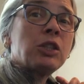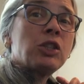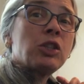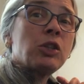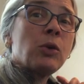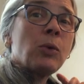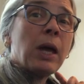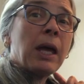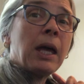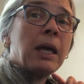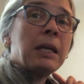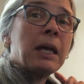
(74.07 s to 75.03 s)
to
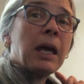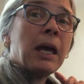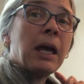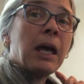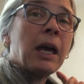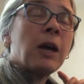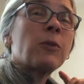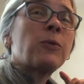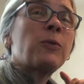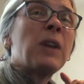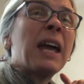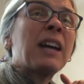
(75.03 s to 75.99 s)
an F
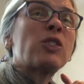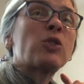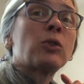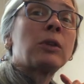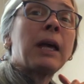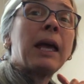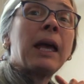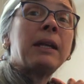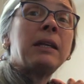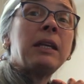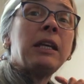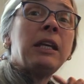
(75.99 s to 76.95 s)
natural and
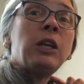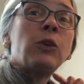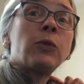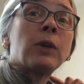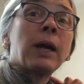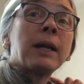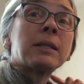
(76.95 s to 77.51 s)
an E flat.